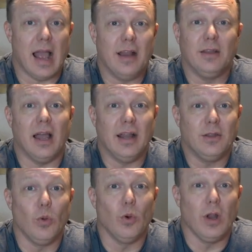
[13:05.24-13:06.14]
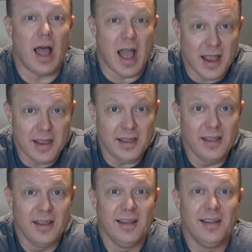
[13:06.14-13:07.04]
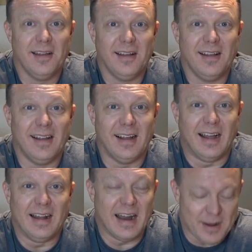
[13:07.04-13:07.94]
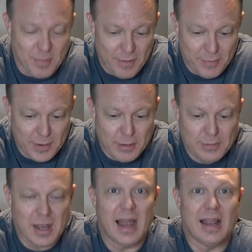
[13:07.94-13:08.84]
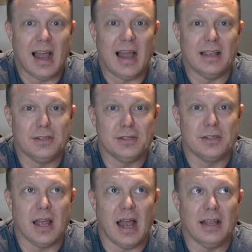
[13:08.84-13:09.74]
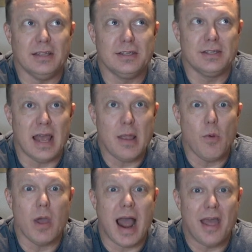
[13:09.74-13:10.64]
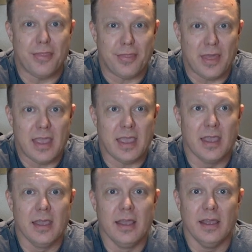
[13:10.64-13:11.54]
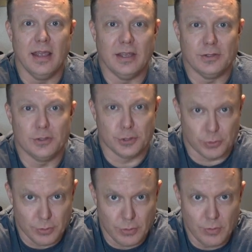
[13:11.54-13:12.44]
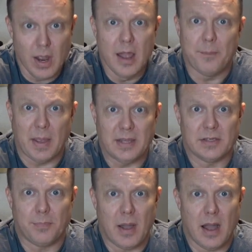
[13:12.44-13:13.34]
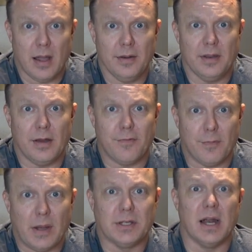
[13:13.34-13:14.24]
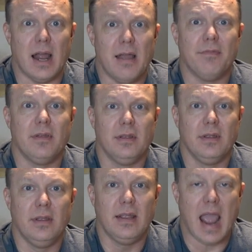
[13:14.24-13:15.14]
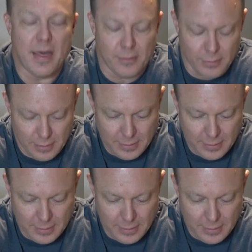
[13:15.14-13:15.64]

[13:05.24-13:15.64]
I don't lie on any of my videos. I say what I think is true based upon the information I have gathered.